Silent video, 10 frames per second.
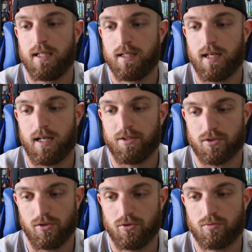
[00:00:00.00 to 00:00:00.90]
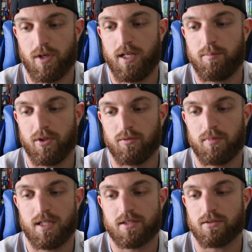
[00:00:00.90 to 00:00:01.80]
There's lose weight, build
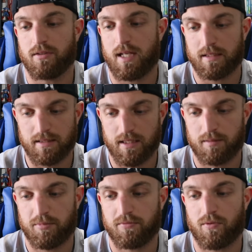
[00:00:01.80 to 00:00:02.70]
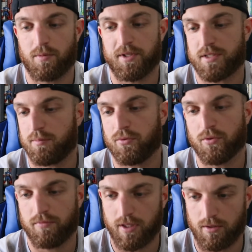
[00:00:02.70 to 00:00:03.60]
muscle, athletic performance,
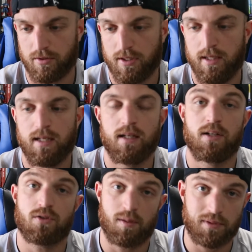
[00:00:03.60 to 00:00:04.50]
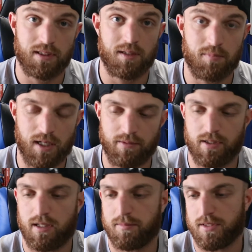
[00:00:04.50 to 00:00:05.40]
improve health. So I'm clicking body
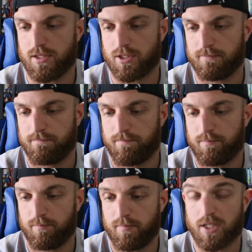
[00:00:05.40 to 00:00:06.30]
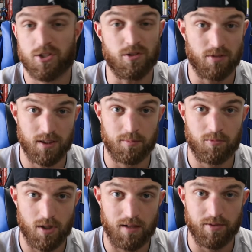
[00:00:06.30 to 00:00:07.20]
recomposition. Make sure you click
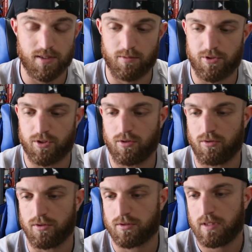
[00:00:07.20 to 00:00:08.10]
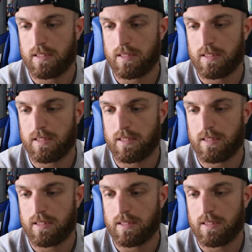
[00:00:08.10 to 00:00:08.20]
obviously what your goal is.